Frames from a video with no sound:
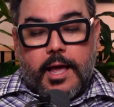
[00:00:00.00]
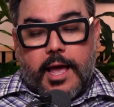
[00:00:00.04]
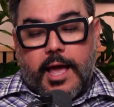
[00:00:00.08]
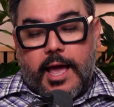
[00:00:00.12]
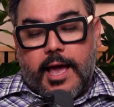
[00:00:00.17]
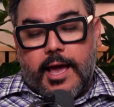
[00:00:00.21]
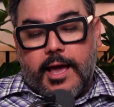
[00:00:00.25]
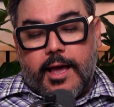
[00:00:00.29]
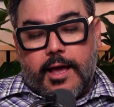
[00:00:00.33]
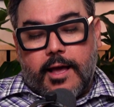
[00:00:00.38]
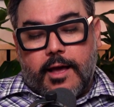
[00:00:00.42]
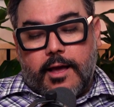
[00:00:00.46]

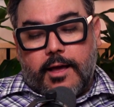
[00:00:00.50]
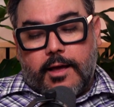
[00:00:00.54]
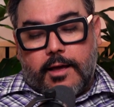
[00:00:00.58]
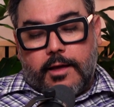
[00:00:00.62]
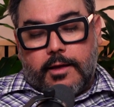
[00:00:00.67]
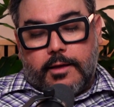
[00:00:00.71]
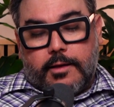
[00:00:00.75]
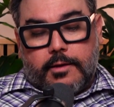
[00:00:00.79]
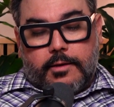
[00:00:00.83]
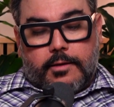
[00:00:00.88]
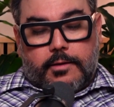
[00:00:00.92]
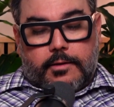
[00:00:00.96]

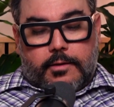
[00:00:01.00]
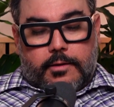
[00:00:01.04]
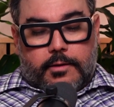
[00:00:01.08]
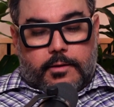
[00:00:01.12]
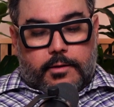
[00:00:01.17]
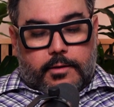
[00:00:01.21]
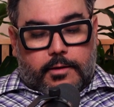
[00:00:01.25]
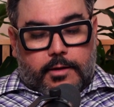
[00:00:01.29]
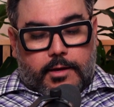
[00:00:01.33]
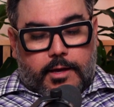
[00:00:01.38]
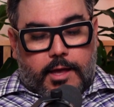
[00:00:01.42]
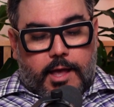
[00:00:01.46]
Right?
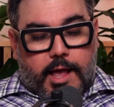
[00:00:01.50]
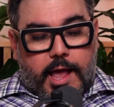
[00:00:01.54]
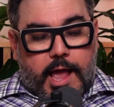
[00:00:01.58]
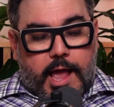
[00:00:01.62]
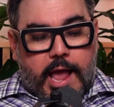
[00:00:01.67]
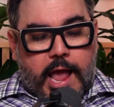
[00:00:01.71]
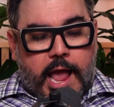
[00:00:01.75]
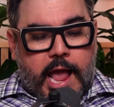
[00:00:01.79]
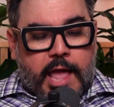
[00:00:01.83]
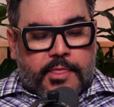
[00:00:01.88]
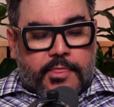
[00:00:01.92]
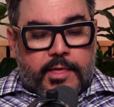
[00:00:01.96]

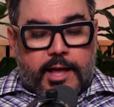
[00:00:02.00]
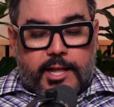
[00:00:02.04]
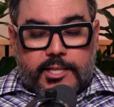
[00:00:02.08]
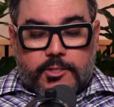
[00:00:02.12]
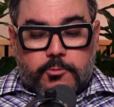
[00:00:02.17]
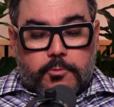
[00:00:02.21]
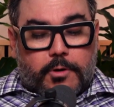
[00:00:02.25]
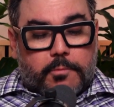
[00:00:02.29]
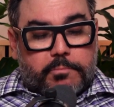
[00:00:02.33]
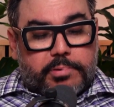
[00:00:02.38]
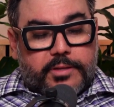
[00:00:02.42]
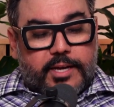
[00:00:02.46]
And that's
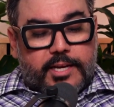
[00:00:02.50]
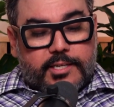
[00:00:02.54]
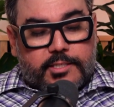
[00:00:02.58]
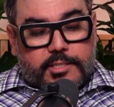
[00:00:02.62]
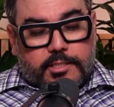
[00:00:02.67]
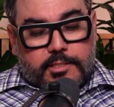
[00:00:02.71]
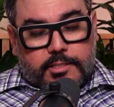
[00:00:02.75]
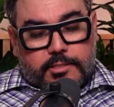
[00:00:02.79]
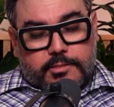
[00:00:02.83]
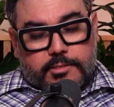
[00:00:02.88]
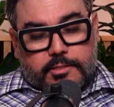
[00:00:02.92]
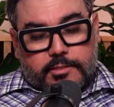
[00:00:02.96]
what
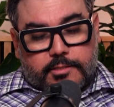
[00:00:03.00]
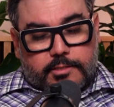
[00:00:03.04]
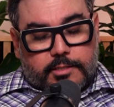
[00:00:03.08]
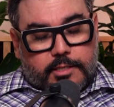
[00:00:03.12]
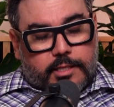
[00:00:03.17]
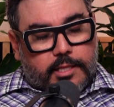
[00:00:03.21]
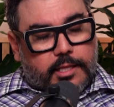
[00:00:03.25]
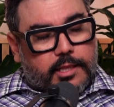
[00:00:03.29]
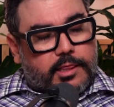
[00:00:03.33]
places